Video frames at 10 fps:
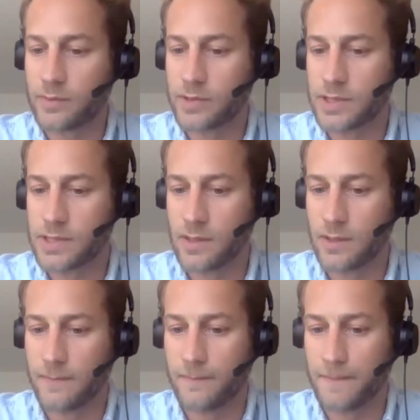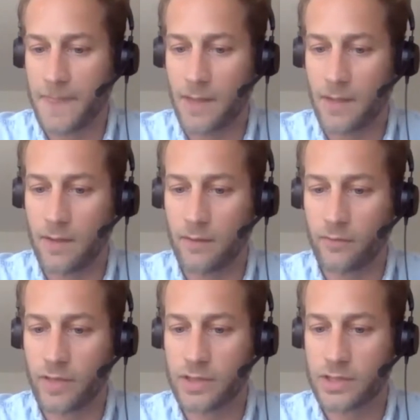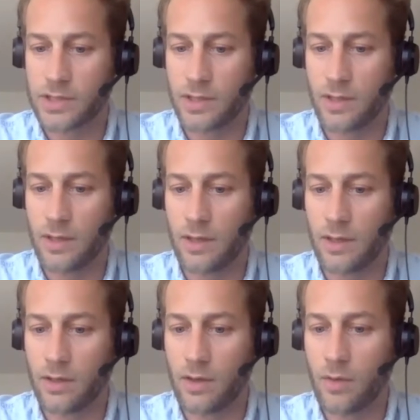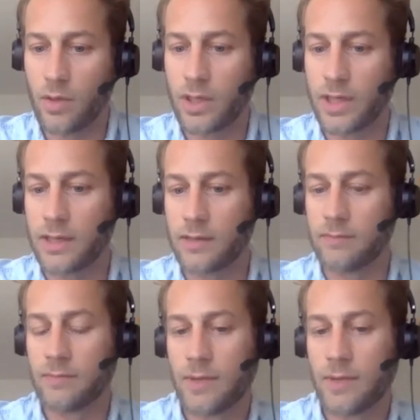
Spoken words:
which is a French co-working